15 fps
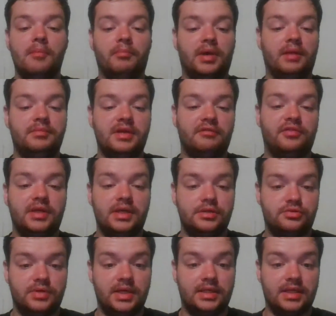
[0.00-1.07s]
But I'm definitely
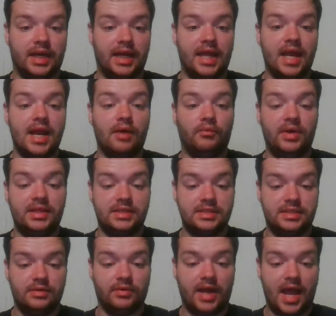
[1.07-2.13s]
intrigued, and I cannot wait to
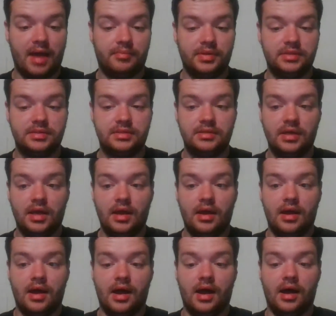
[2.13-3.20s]
see what happens.
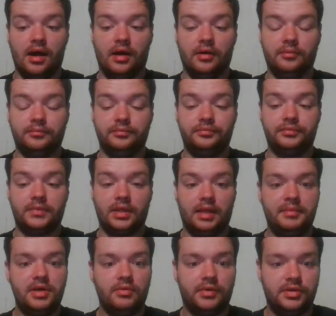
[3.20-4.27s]
Um,
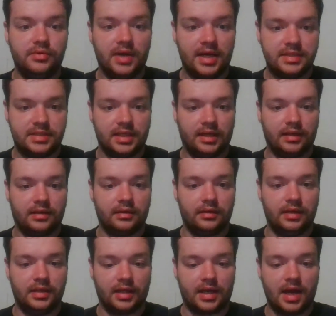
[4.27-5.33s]
Let me know what you guys think
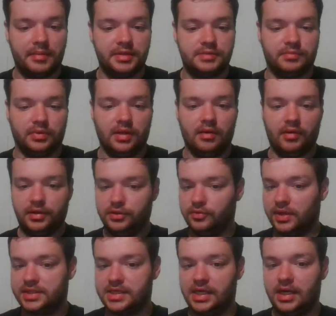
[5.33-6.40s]
in the comments below. Are you
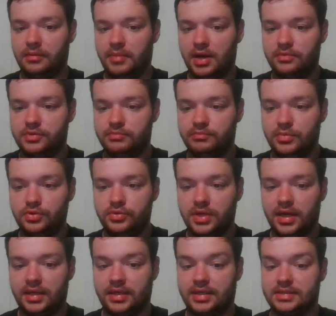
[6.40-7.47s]
excited about Moon
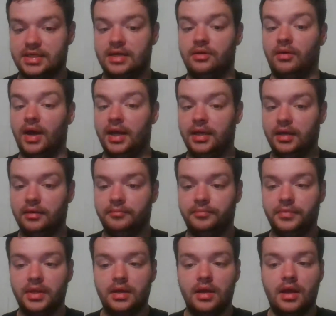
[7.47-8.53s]
Knight? Because I know I
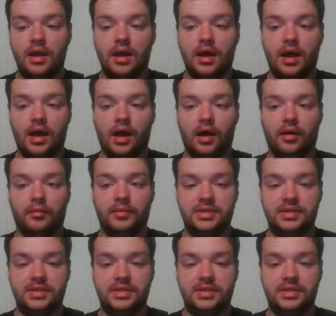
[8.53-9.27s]
am.